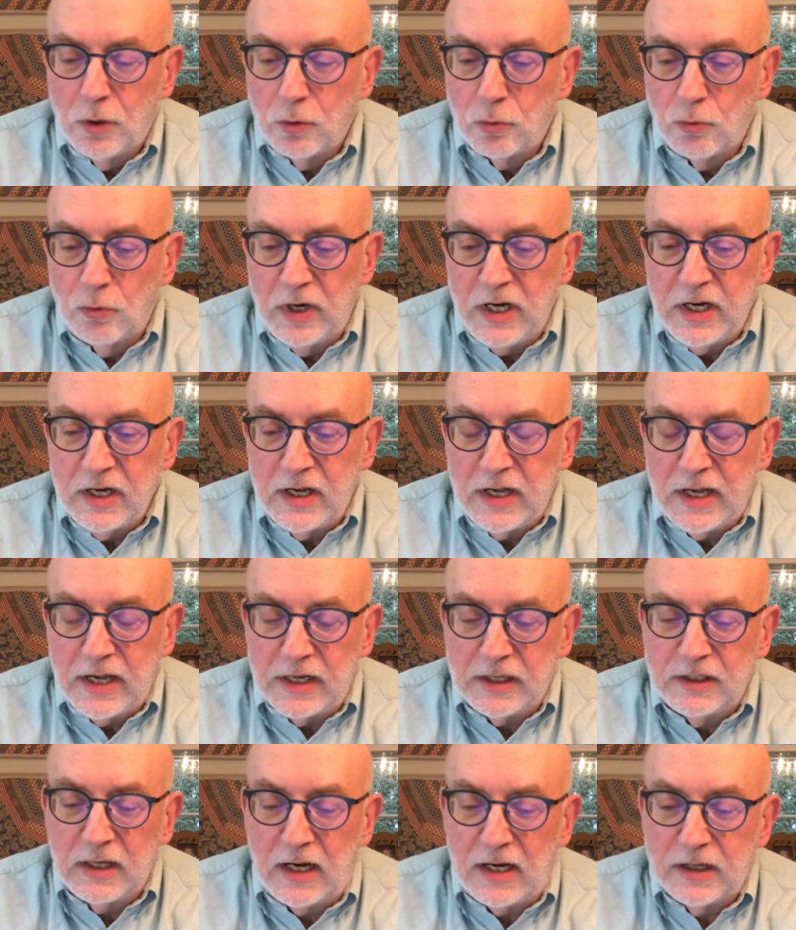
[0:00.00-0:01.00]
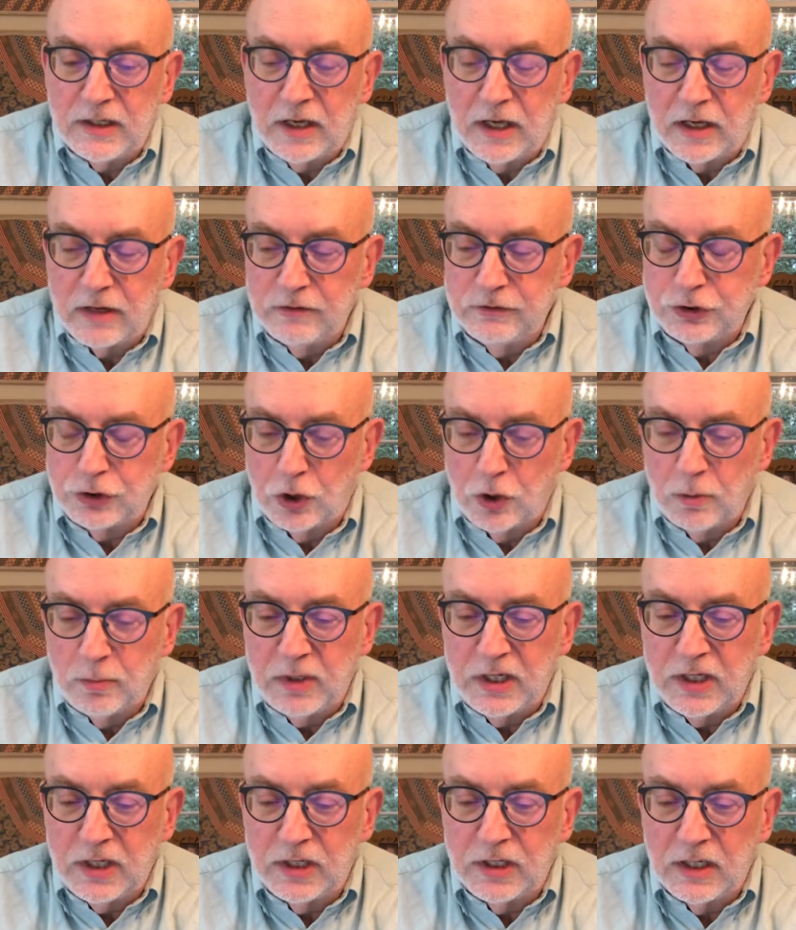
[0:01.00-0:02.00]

Rena had gotten out of Germany in